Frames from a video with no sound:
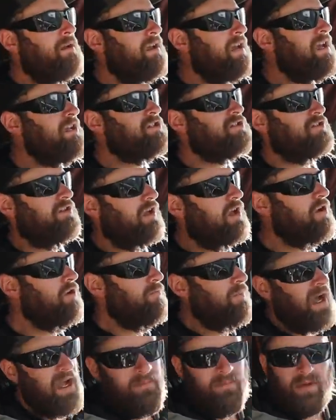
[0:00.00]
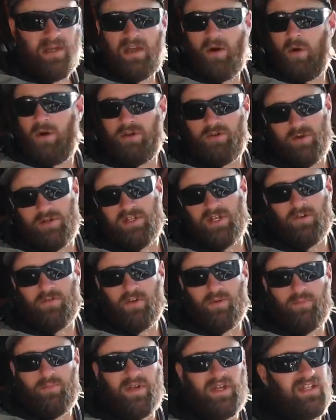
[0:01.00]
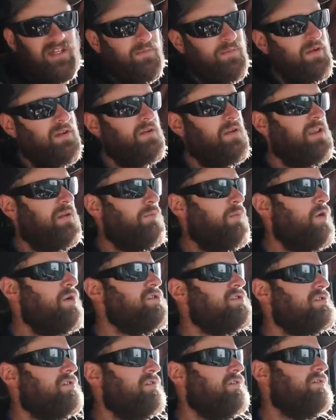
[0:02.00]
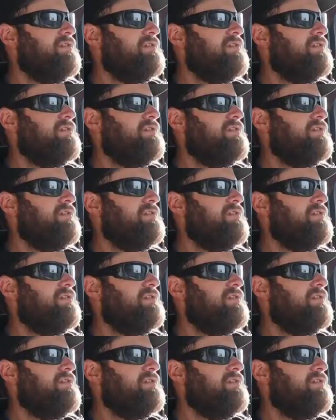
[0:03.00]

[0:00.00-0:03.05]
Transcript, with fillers: each load might be going to a different bin depending on the moisture,